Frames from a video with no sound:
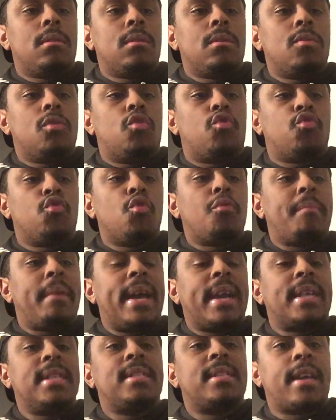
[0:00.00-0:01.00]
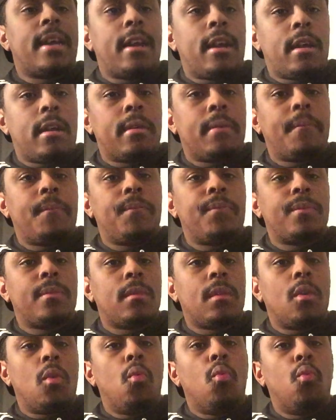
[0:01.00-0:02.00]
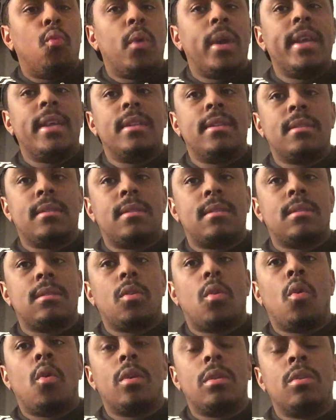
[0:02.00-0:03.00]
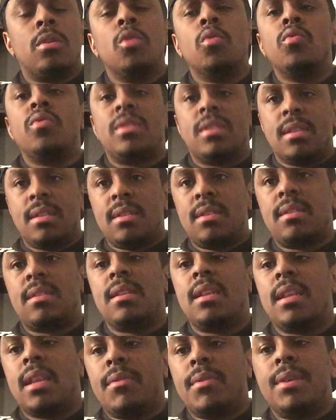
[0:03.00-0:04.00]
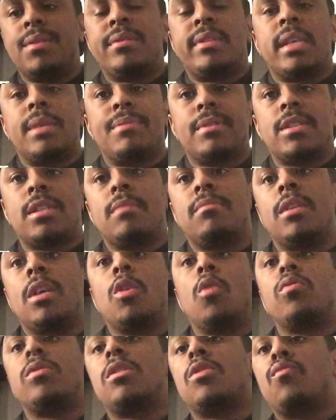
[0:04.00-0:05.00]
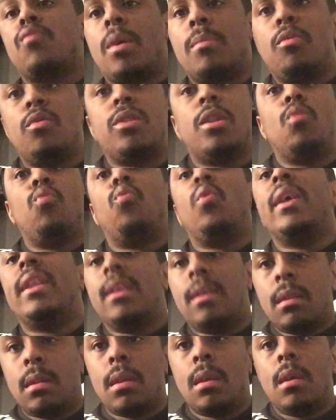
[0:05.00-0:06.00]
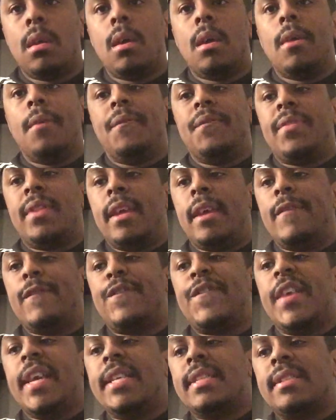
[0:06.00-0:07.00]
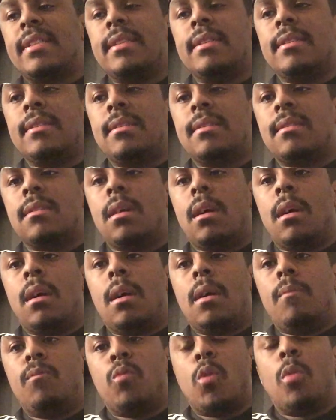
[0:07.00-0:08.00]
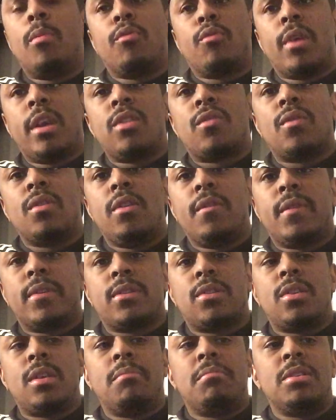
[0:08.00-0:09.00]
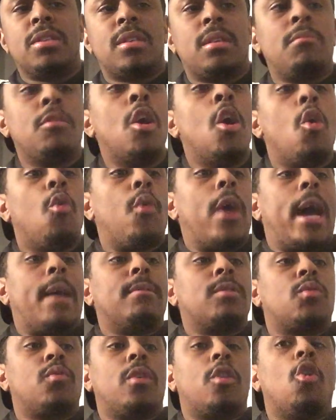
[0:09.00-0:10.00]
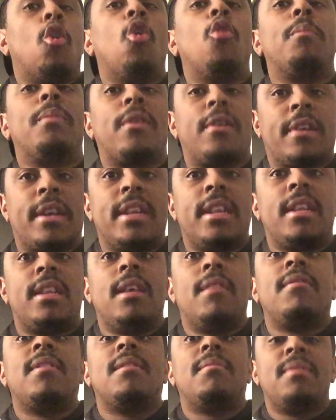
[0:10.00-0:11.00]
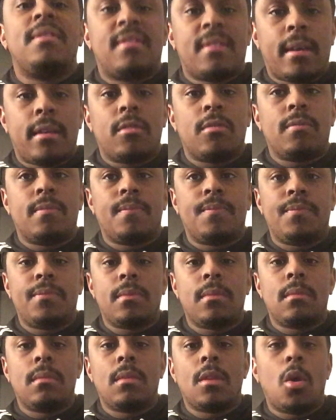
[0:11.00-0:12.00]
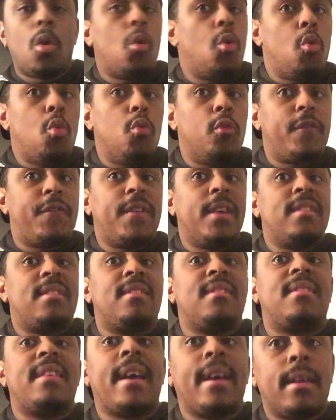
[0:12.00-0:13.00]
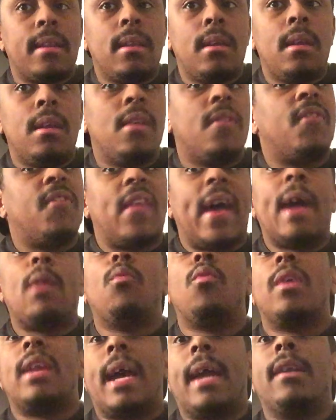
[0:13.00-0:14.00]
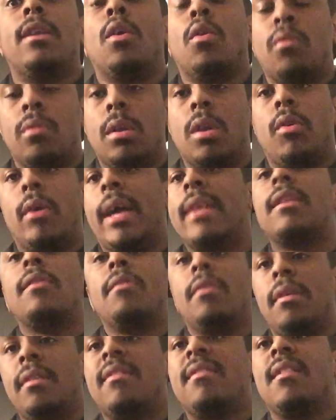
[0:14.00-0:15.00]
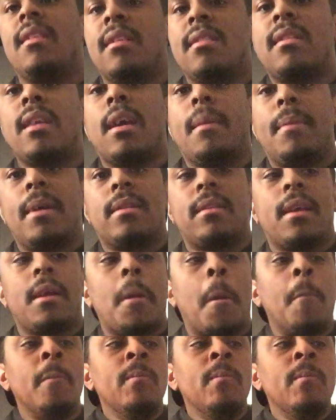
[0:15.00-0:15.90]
Drew McIntyre wins or loses the WWE Championship, then go to the Rumble to win it, then faces Roman Reigns for the Universal Championship. What happens with Goldberg and the WWE title? Who faces that? That one I don't know. I have to really sit here and think about that.